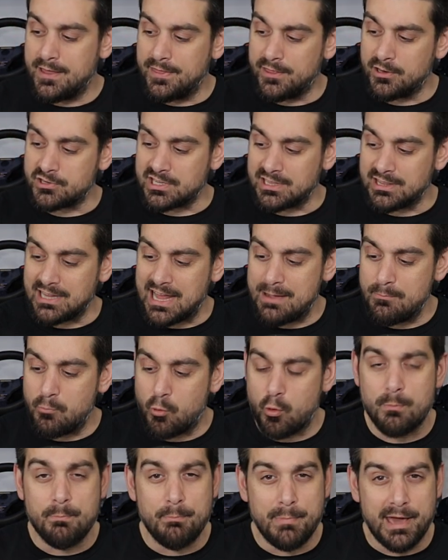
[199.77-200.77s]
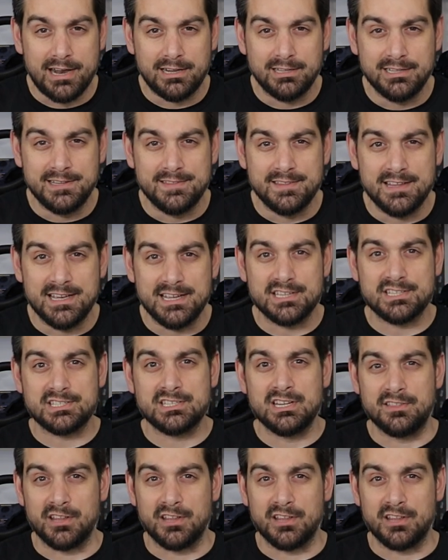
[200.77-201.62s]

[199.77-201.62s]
There's a lot more metal in this.